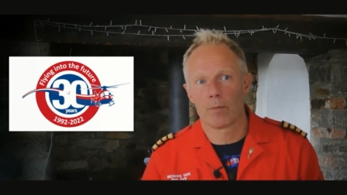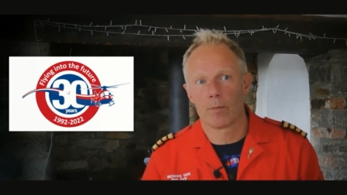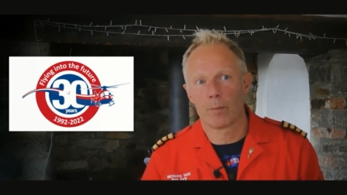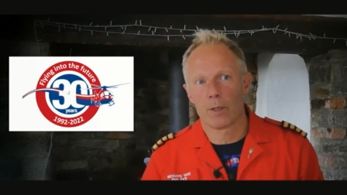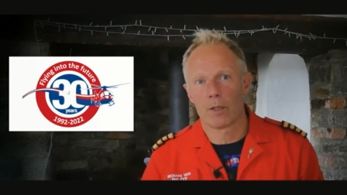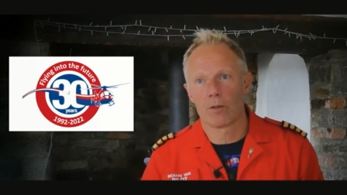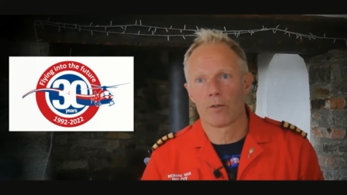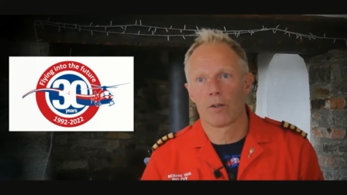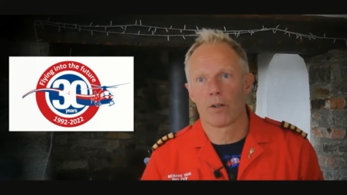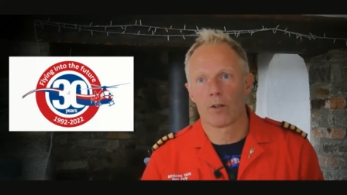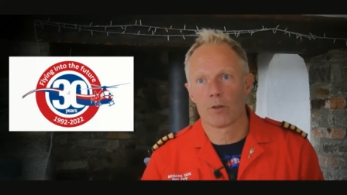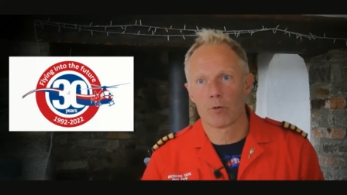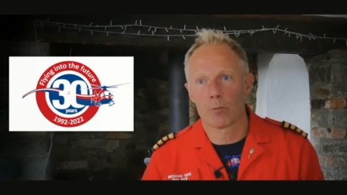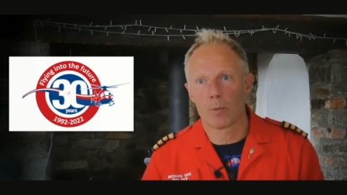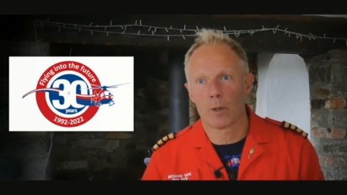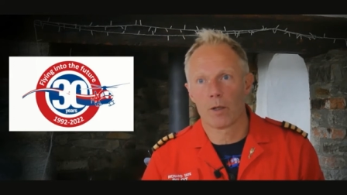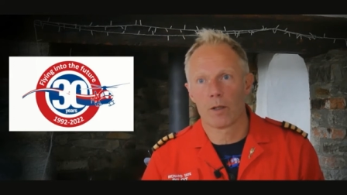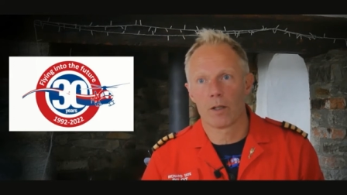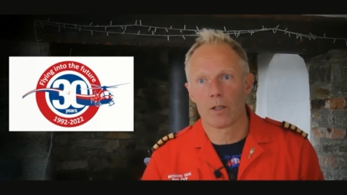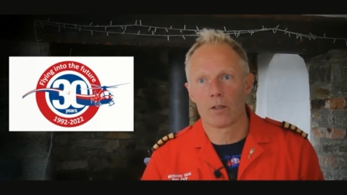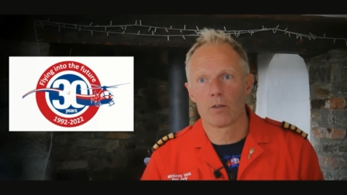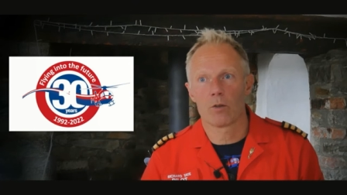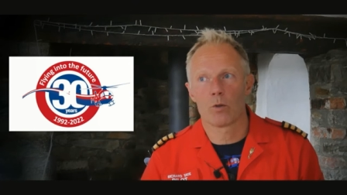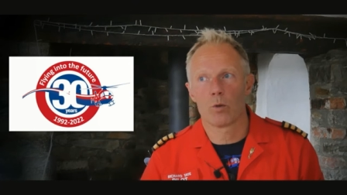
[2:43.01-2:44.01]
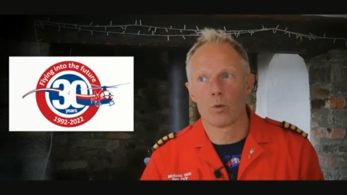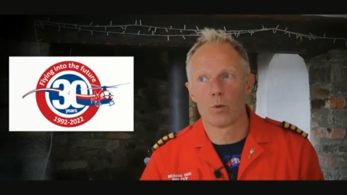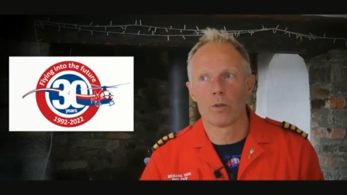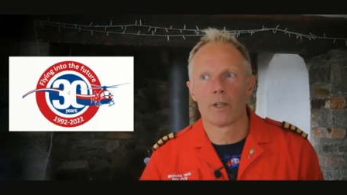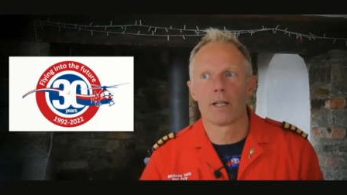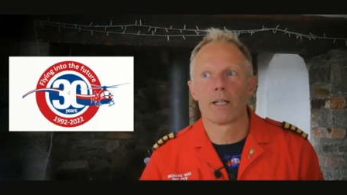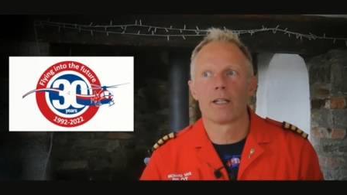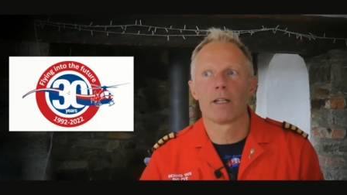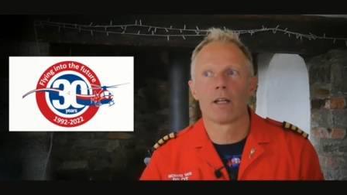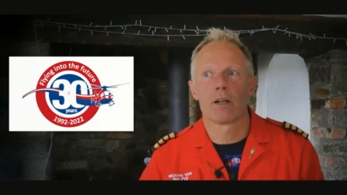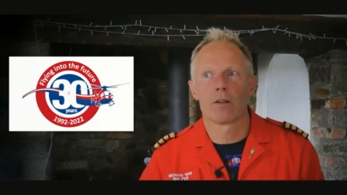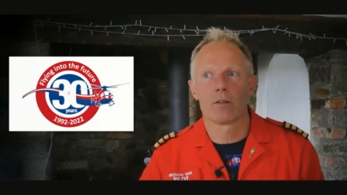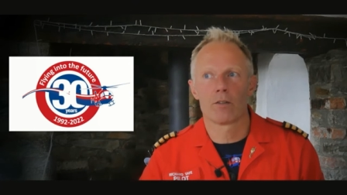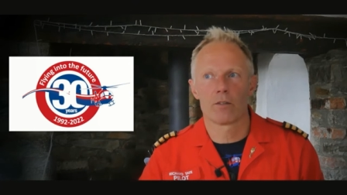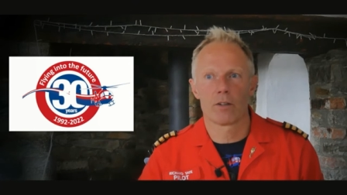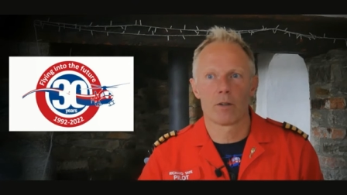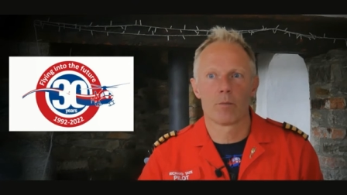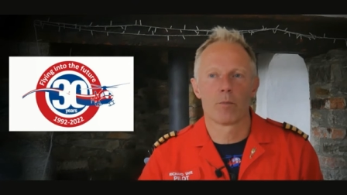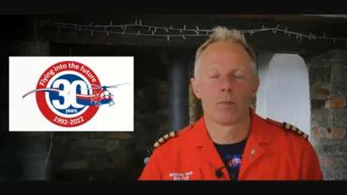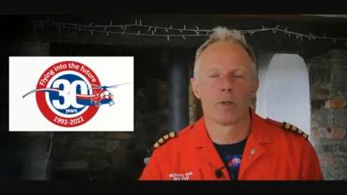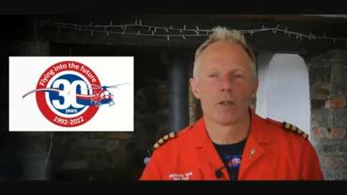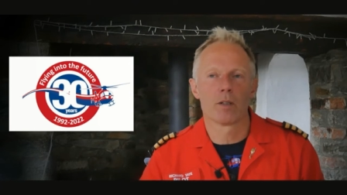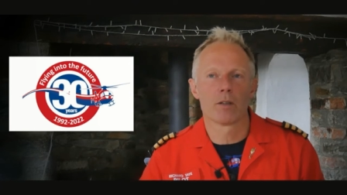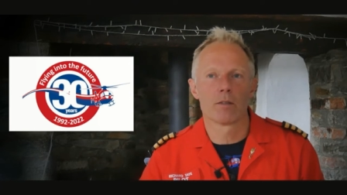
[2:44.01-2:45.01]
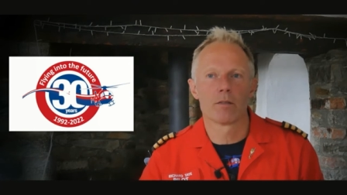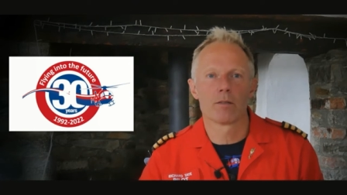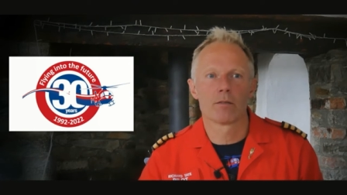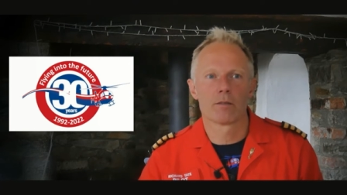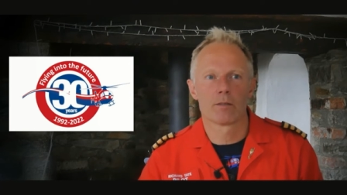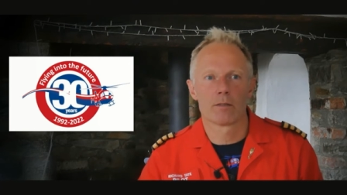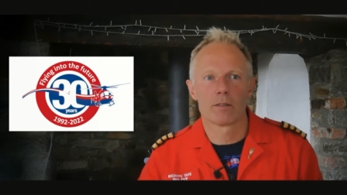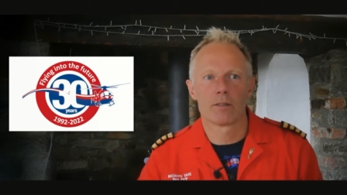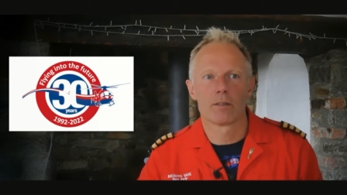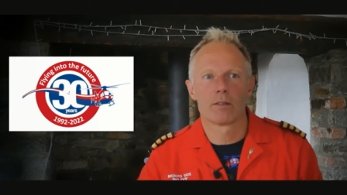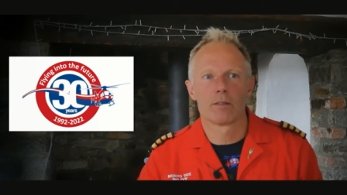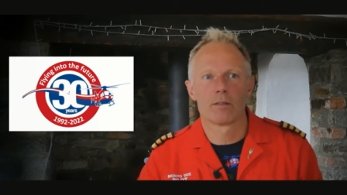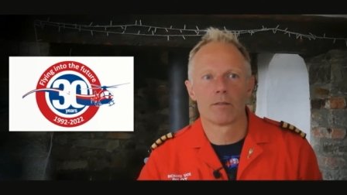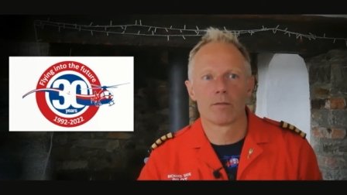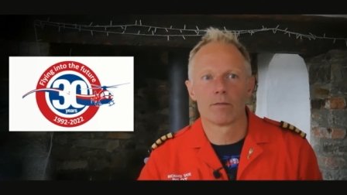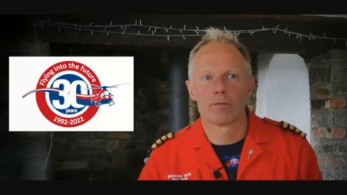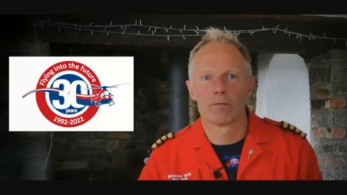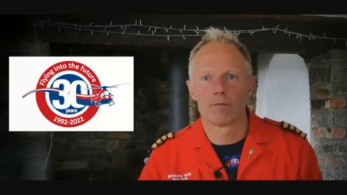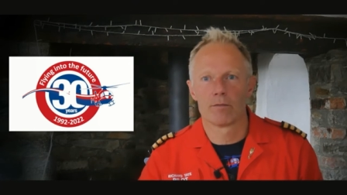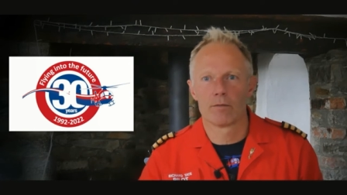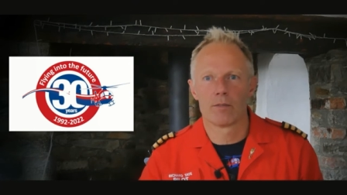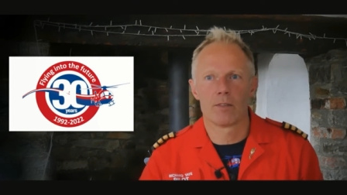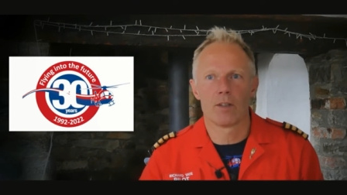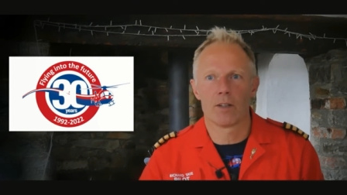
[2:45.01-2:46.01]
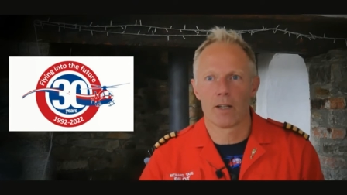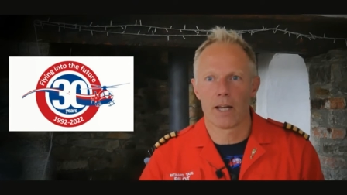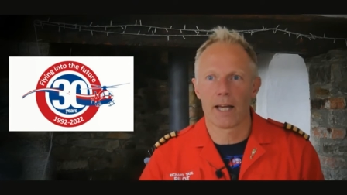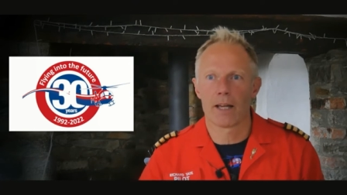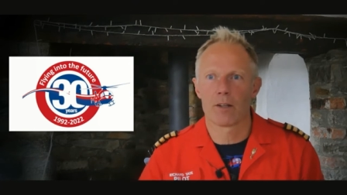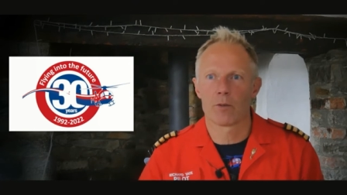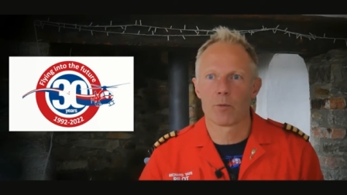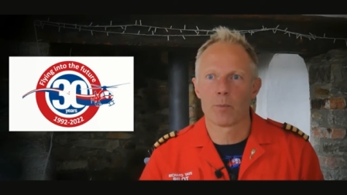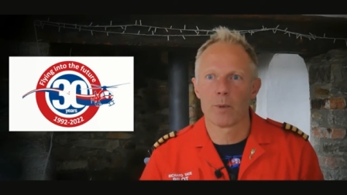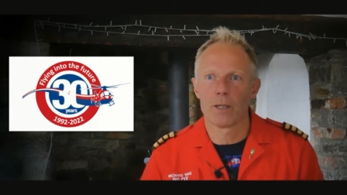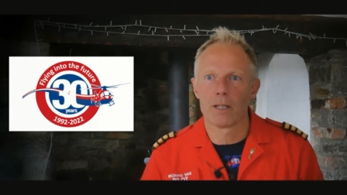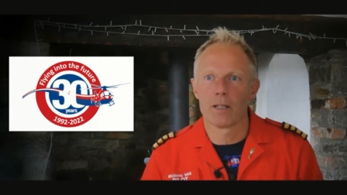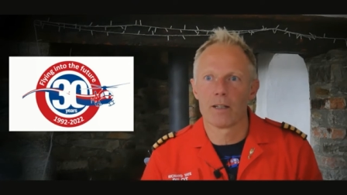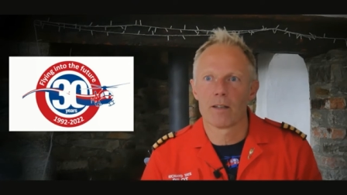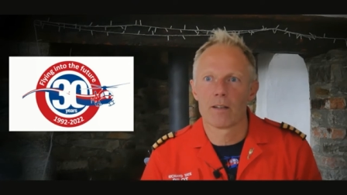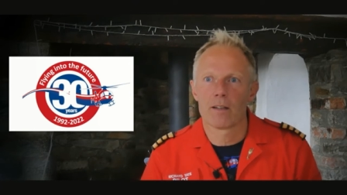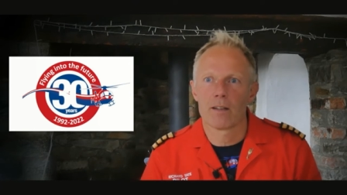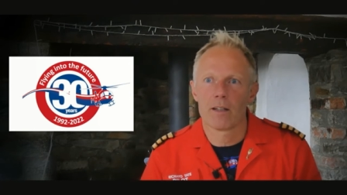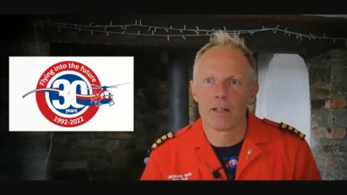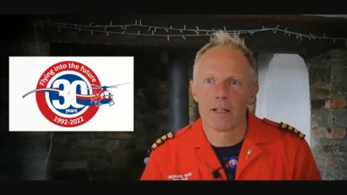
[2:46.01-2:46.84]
been touched by it or they know someone that has been.